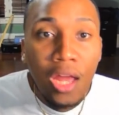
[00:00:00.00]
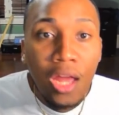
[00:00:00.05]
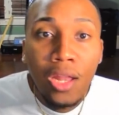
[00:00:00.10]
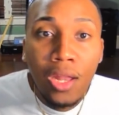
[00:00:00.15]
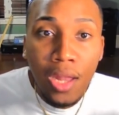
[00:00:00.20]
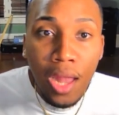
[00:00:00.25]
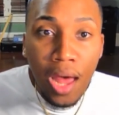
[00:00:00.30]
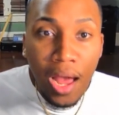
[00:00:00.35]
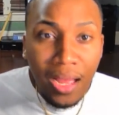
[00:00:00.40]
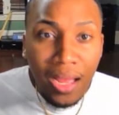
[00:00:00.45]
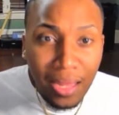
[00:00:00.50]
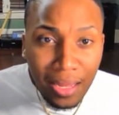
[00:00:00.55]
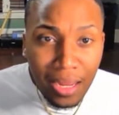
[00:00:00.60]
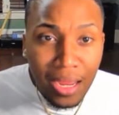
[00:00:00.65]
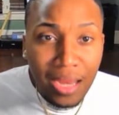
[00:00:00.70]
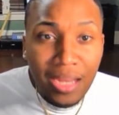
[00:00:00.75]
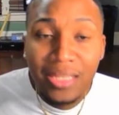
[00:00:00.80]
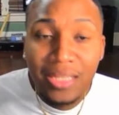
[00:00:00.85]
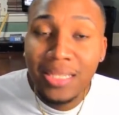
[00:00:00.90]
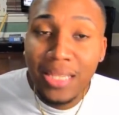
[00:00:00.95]

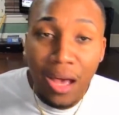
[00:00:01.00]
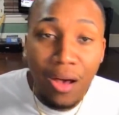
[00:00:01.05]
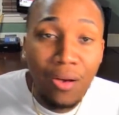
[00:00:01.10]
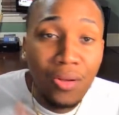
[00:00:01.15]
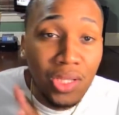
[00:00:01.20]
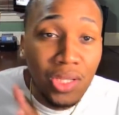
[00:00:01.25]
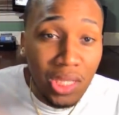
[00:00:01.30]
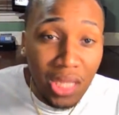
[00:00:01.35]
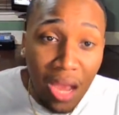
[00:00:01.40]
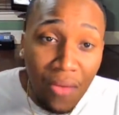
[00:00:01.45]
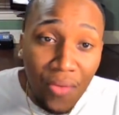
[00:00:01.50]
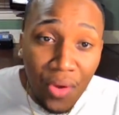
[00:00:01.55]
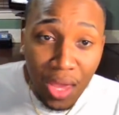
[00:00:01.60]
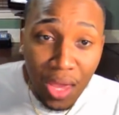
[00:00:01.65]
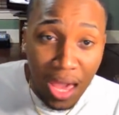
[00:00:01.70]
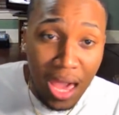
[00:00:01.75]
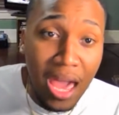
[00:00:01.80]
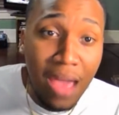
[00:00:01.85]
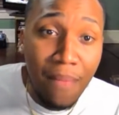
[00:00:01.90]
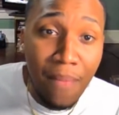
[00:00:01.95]
Luckily, the songs never
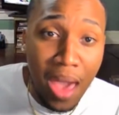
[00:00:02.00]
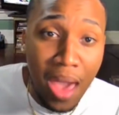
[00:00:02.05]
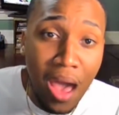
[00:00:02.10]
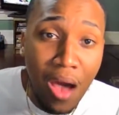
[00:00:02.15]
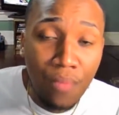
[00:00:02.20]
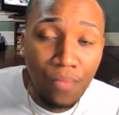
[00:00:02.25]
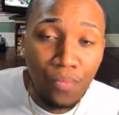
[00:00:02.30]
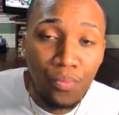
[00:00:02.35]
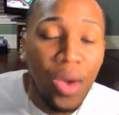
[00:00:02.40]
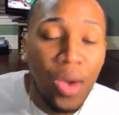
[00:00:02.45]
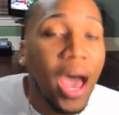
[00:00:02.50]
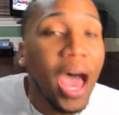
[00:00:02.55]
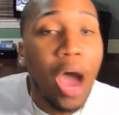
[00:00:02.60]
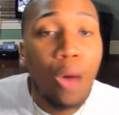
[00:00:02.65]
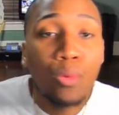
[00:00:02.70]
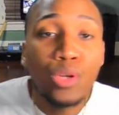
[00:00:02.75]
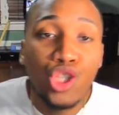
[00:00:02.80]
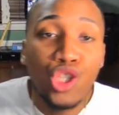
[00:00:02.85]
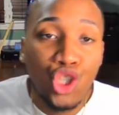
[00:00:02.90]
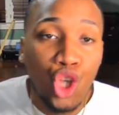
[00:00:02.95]
came out, but I
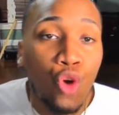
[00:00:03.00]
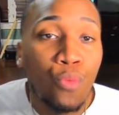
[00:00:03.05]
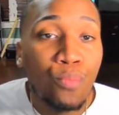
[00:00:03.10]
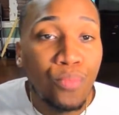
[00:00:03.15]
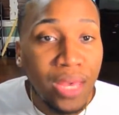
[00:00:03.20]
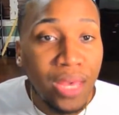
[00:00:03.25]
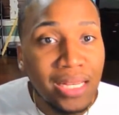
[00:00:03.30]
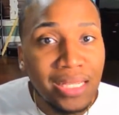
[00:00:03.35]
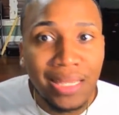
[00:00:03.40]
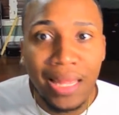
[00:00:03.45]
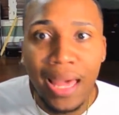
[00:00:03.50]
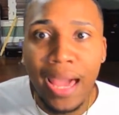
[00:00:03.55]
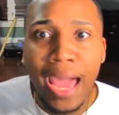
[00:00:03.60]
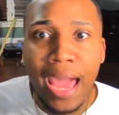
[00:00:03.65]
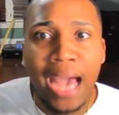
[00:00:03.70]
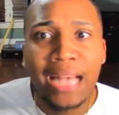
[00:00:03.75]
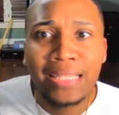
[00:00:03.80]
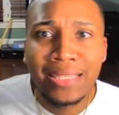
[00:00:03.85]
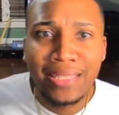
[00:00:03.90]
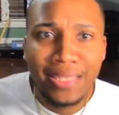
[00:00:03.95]
was so pissed. Like
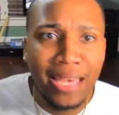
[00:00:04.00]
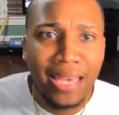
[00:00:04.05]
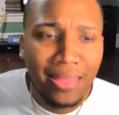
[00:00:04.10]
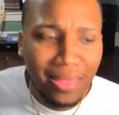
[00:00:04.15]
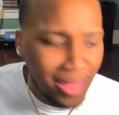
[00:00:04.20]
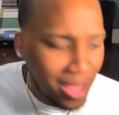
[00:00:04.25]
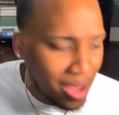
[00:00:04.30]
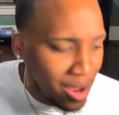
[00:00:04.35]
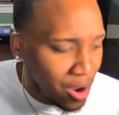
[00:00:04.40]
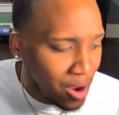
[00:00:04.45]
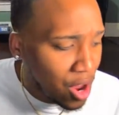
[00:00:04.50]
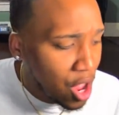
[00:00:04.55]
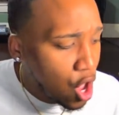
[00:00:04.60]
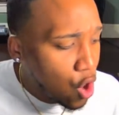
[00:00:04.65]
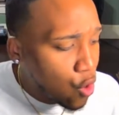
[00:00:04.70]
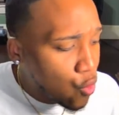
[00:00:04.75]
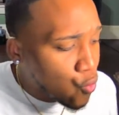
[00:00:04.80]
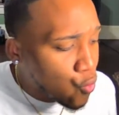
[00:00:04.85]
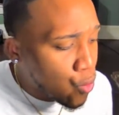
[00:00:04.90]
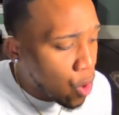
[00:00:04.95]
I sat there,
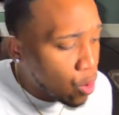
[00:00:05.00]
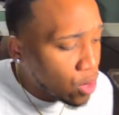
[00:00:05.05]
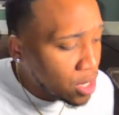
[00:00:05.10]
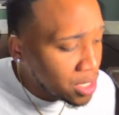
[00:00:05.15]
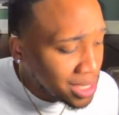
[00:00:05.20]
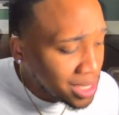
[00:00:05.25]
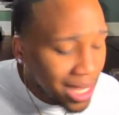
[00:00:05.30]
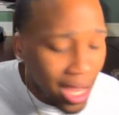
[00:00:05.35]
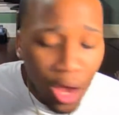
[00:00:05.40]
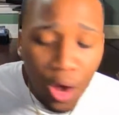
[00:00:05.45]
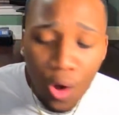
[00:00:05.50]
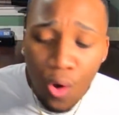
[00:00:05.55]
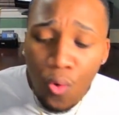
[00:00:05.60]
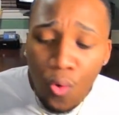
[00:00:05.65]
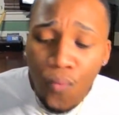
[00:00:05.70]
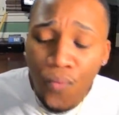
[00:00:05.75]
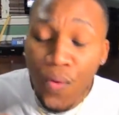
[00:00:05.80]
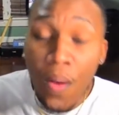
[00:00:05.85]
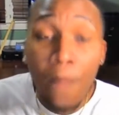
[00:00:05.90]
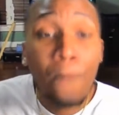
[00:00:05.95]
wrote a
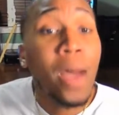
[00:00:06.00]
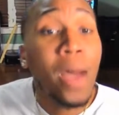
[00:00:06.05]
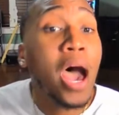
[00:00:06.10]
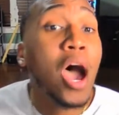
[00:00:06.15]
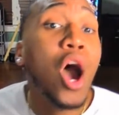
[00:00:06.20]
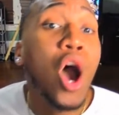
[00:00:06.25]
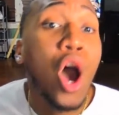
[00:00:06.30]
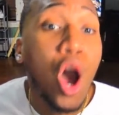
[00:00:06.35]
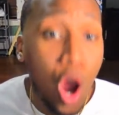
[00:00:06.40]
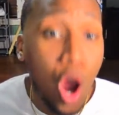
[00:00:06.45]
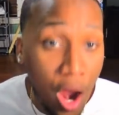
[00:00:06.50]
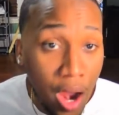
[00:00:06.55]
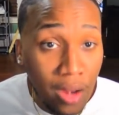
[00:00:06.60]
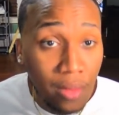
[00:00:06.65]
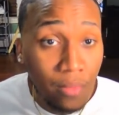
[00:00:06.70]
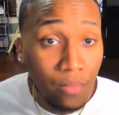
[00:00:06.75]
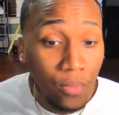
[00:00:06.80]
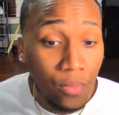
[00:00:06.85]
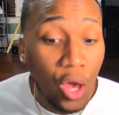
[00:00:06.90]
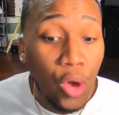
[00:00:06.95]
song from my heart.
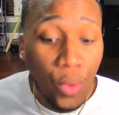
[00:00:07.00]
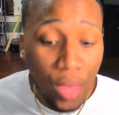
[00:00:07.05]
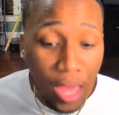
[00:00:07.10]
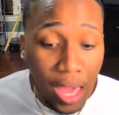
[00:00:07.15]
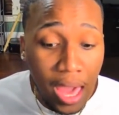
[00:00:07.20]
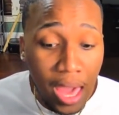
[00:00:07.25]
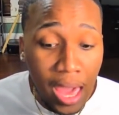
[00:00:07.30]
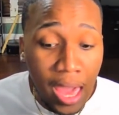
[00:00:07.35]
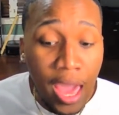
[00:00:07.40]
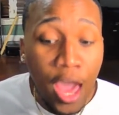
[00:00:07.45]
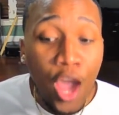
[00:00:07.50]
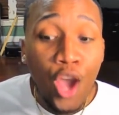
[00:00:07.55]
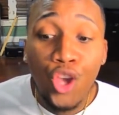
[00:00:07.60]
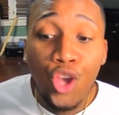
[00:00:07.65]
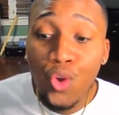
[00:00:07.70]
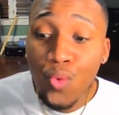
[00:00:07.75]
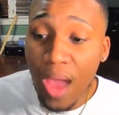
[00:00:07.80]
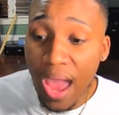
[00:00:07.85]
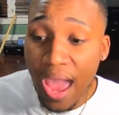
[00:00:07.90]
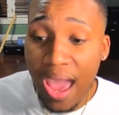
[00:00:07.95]
Okay,
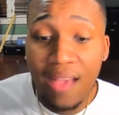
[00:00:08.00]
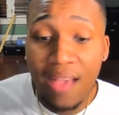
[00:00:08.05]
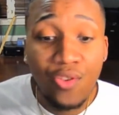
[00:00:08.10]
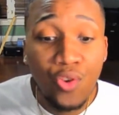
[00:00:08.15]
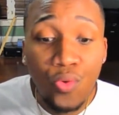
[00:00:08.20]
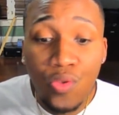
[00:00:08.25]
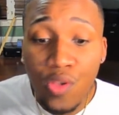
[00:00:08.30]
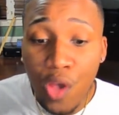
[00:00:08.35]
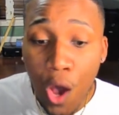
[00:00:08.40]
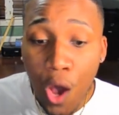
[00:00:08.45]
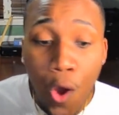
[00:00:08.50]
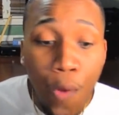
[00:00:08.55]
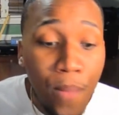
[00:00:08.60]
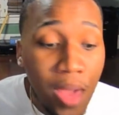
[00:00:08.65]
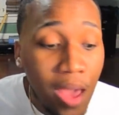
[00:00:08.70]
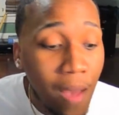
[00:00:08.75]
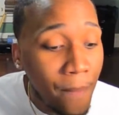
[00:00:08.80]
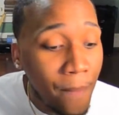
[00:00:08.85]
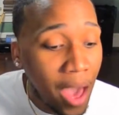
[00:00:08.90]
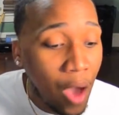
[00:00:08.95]
you at you told
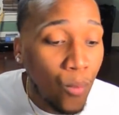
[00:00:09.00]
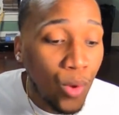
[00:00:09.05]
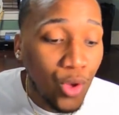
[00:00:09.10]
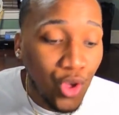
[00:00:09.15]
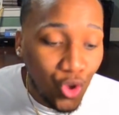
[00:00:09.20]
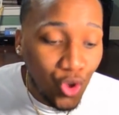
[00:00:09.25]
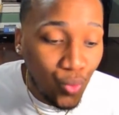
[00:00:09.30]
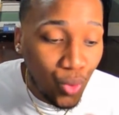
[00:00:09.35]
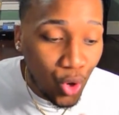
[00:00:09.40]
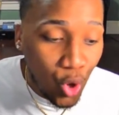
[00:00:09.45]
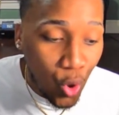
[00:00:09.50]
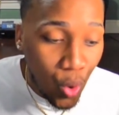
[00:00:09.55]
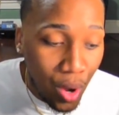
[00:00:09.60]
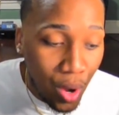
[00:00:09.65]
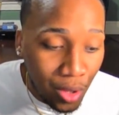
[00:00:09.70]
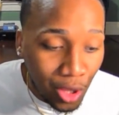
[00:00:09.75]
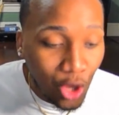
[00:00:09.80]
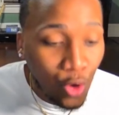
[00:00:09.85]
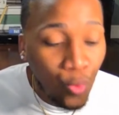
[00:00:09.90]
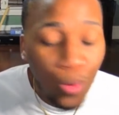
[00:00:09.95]
me about what you were
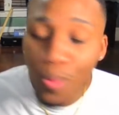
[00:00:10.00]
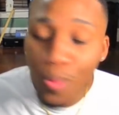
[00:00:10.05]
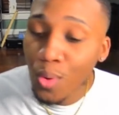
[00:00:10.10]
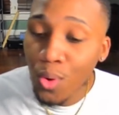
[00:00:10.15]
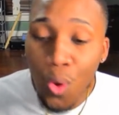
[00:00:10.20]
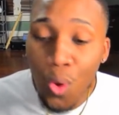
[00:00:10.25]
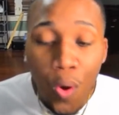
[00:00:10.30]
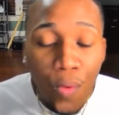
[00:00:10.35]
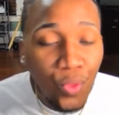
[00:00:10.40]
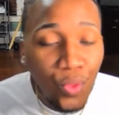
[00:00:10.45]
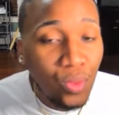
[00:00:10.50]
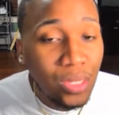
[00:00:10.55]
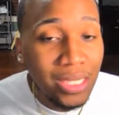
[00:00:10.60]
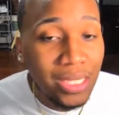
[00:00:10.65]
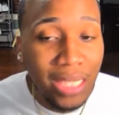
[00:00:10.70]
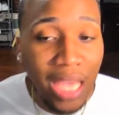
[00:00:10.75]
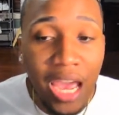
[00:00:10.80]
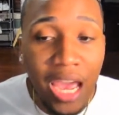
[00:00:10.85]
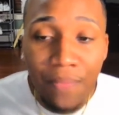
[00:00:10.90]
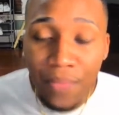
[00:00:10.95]
going through. We were going through the
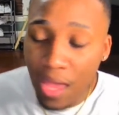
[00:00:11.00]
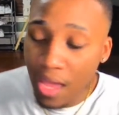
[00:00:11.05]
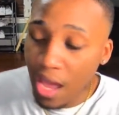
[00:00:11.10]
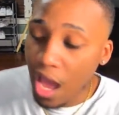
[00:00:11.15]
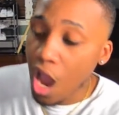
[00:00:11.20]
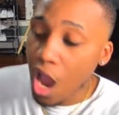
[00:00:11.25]
same thing.